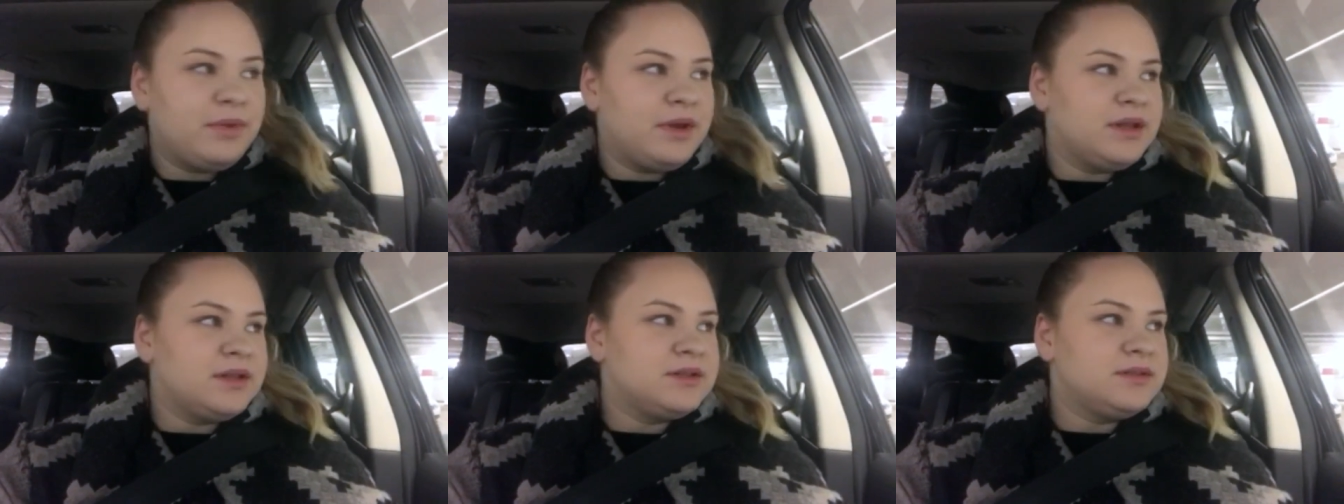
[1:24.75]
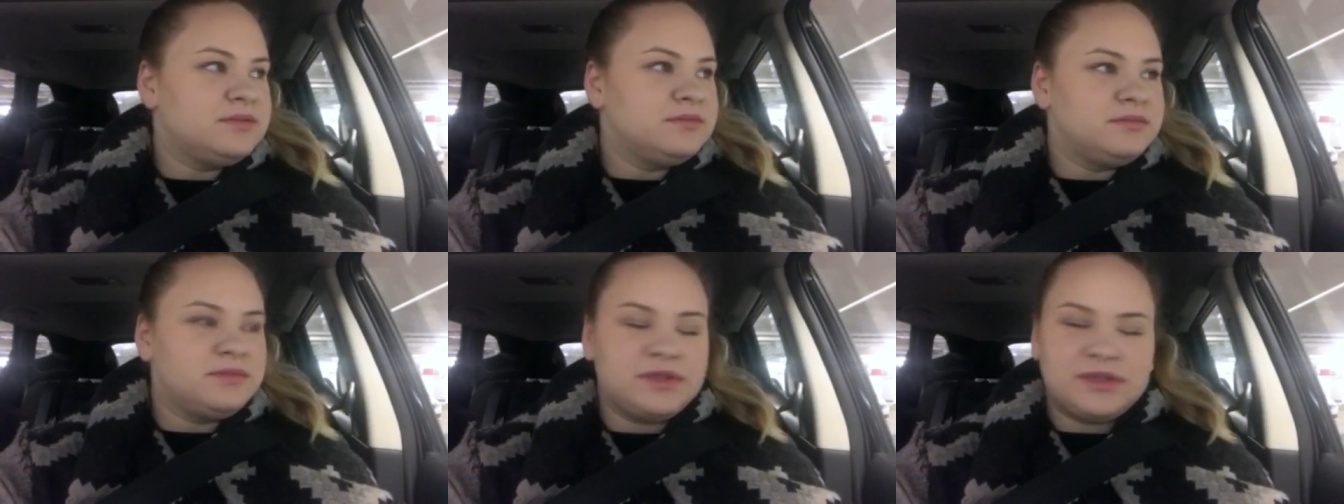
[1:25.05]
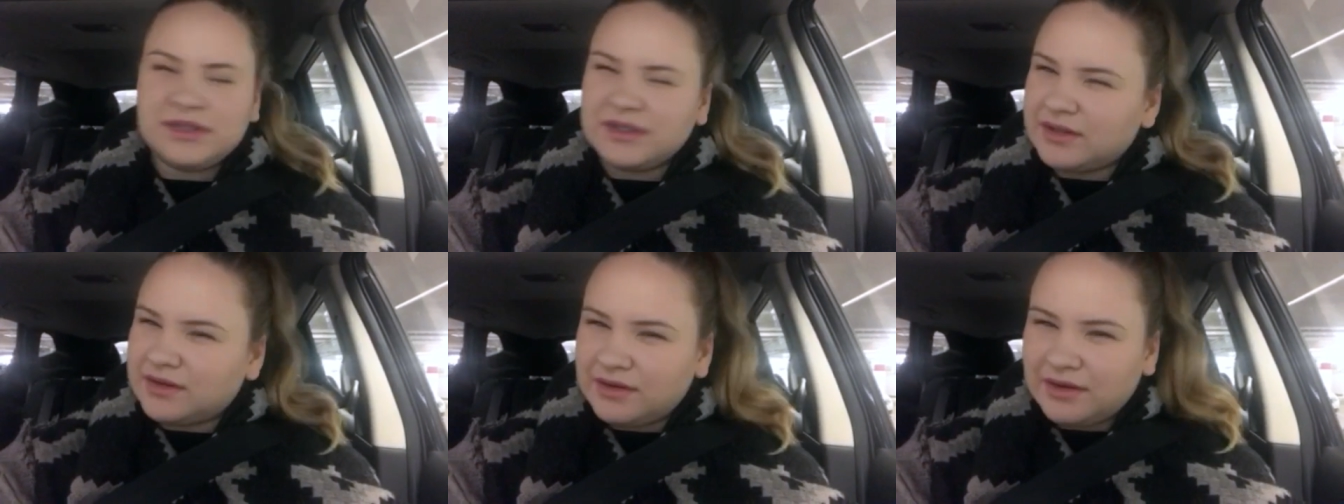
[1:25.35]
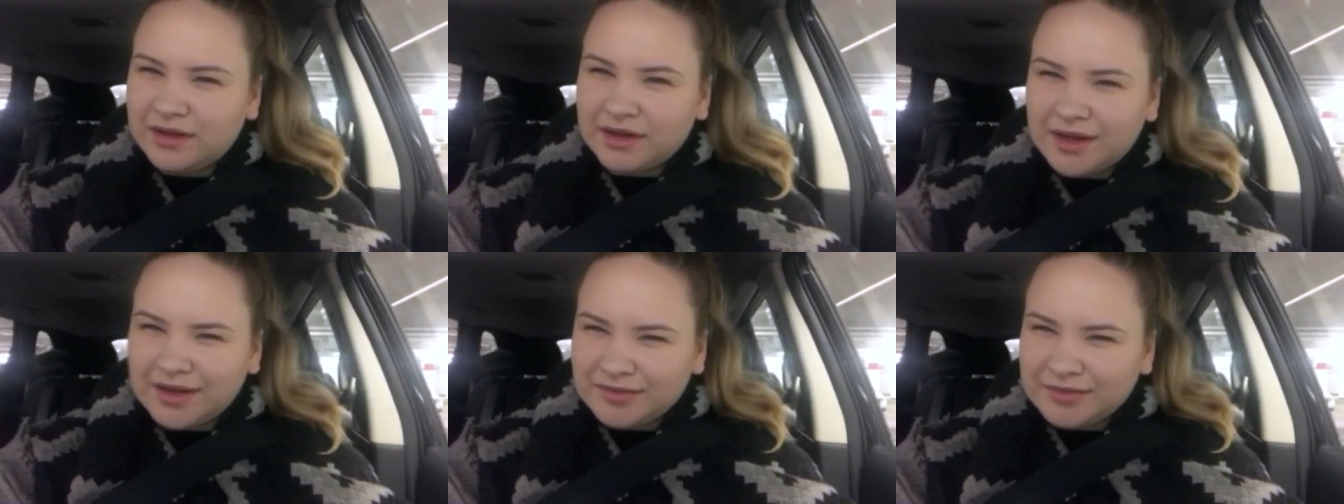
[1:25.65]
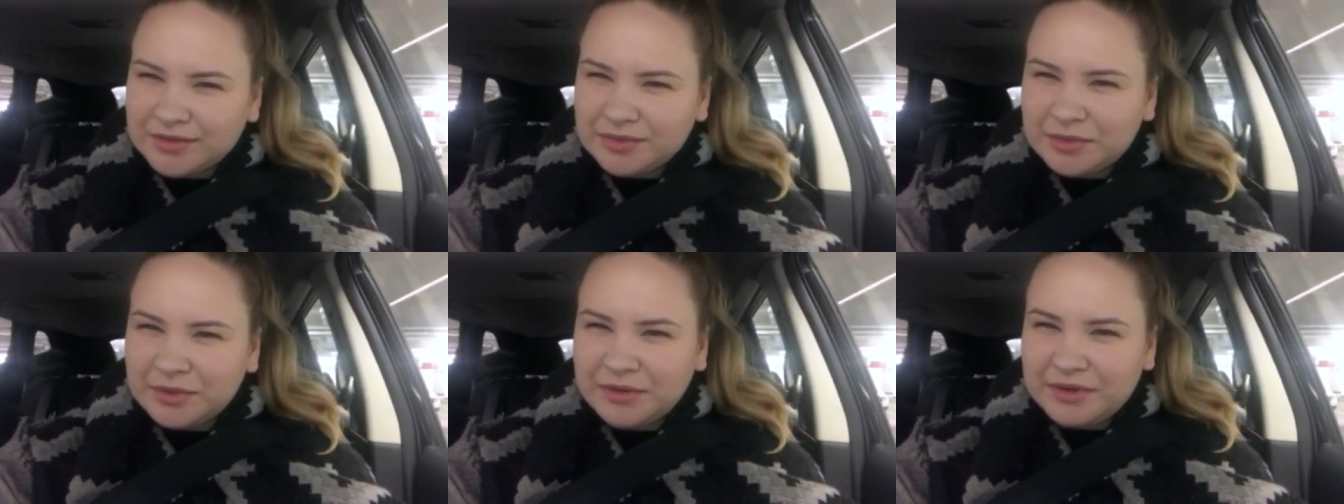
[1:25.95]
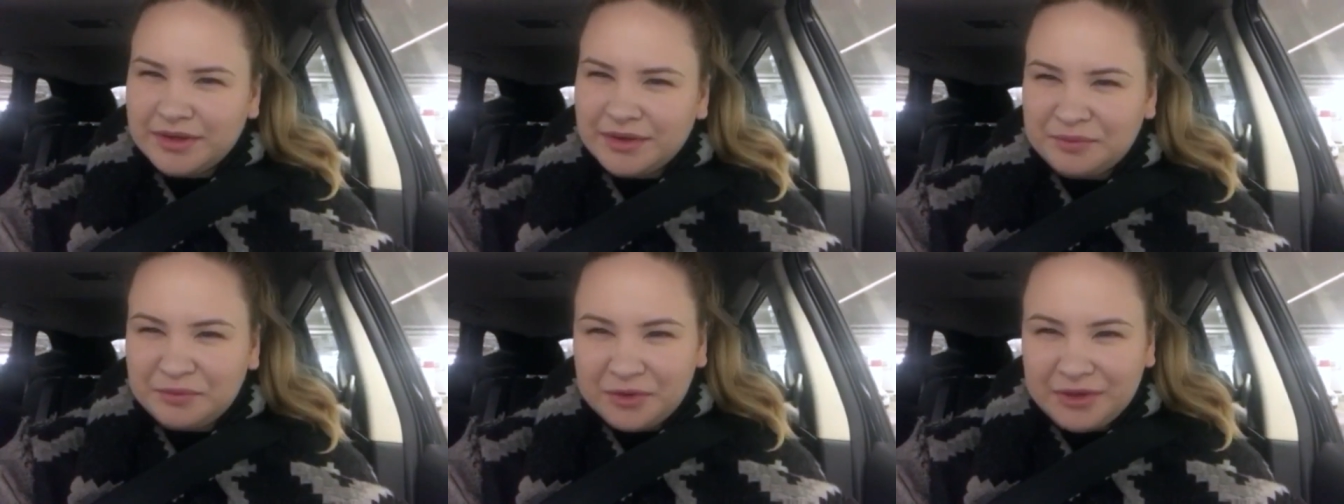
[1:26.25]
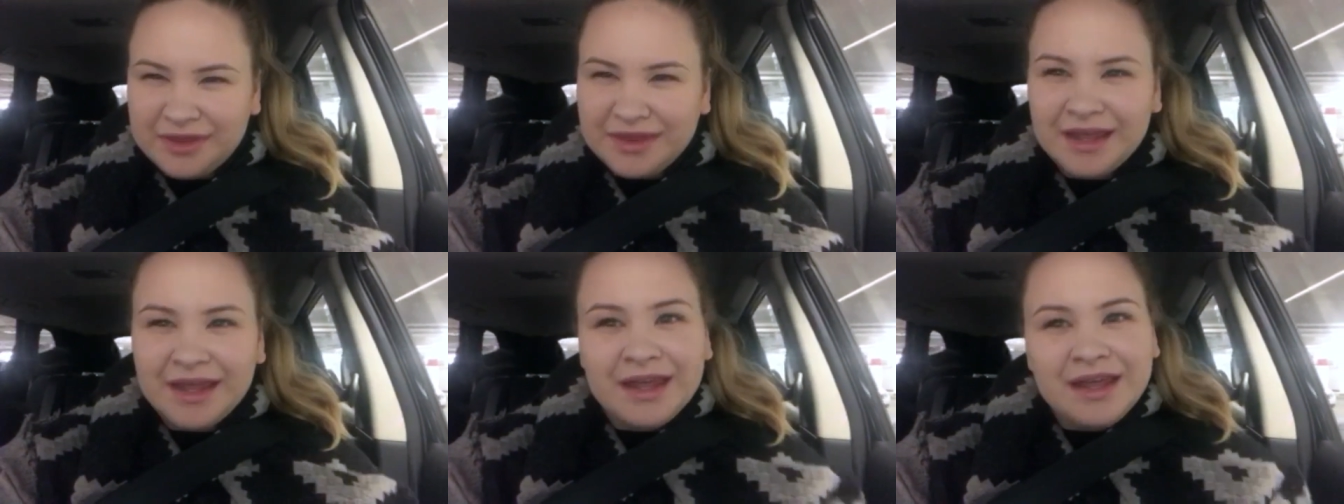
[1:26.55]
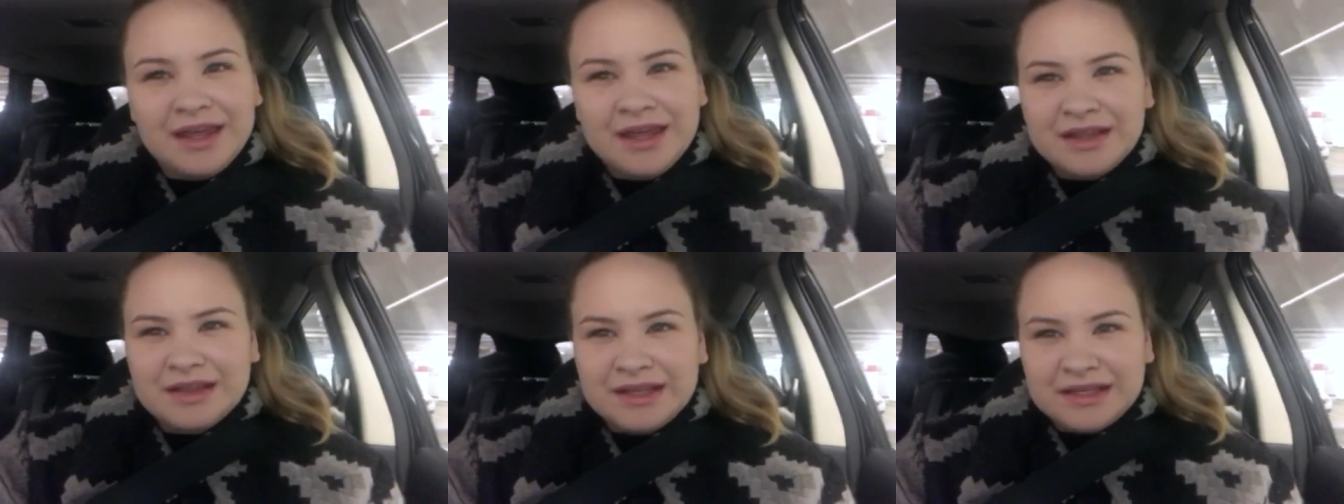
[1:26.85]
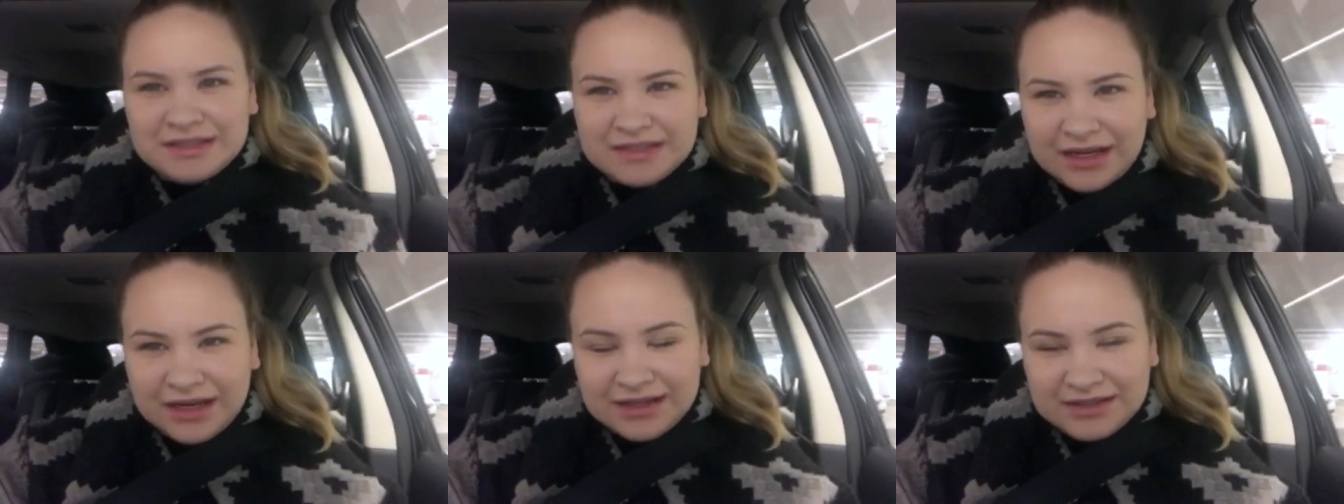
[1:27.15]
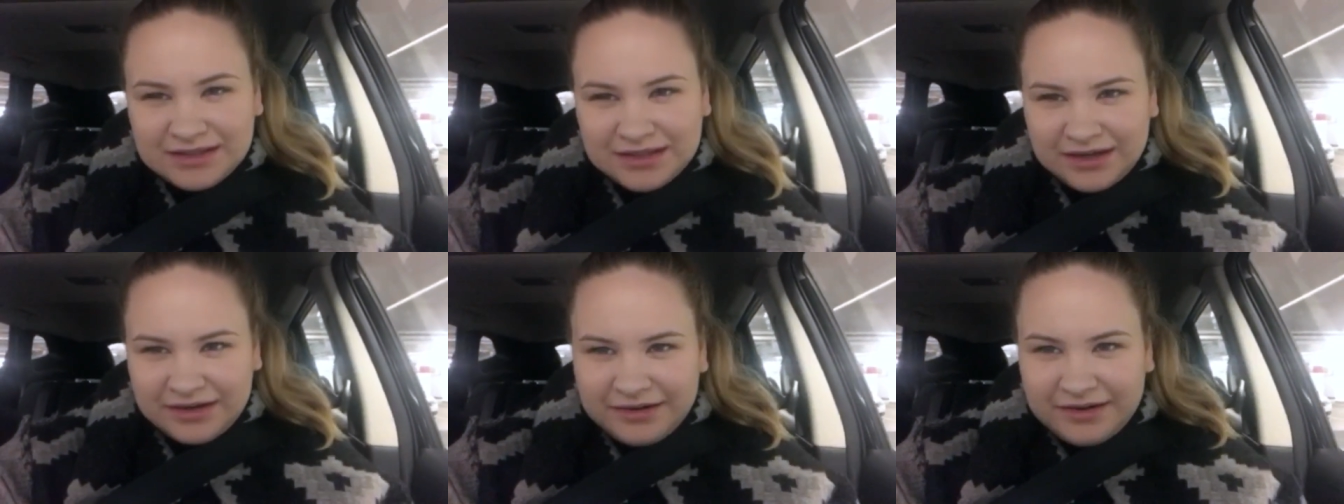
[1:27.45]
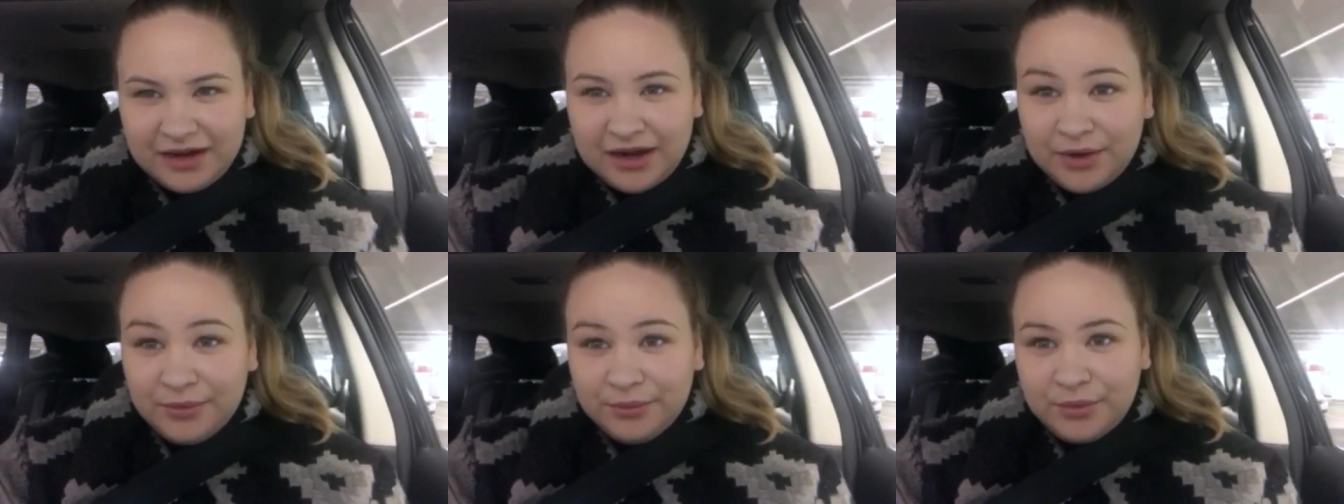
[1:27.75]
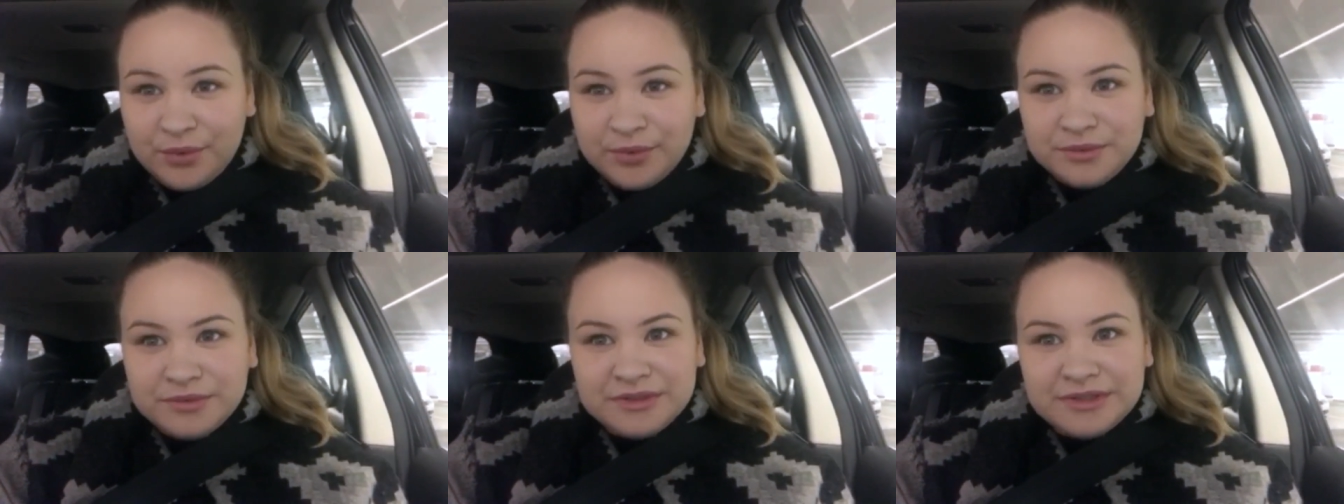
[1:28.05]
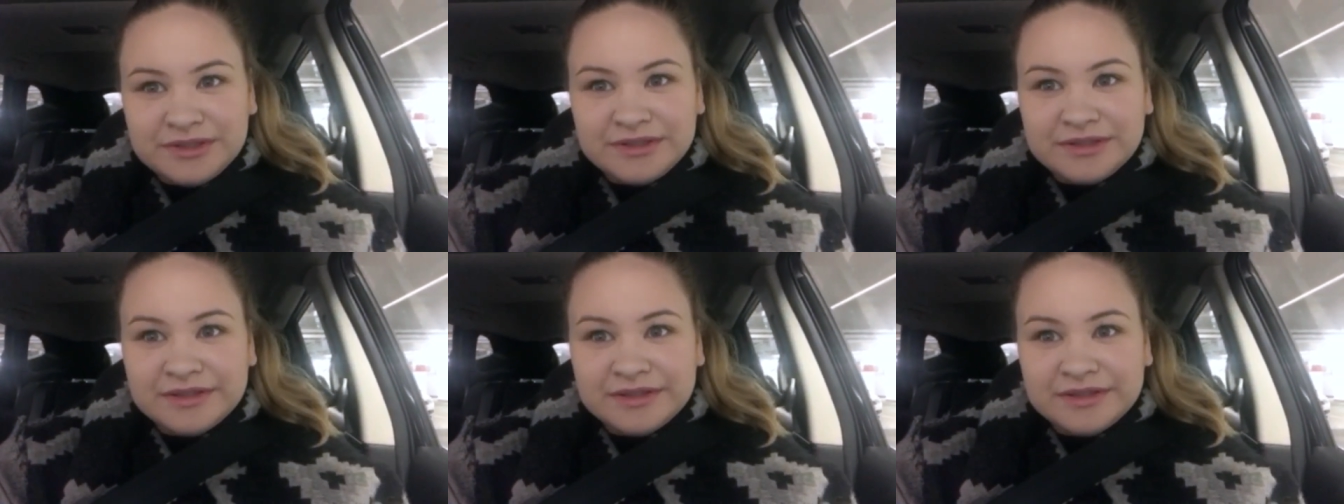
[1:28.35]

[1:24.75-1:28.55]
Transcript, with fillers: but it's a little uncomfortable and when the tech's there, I won't.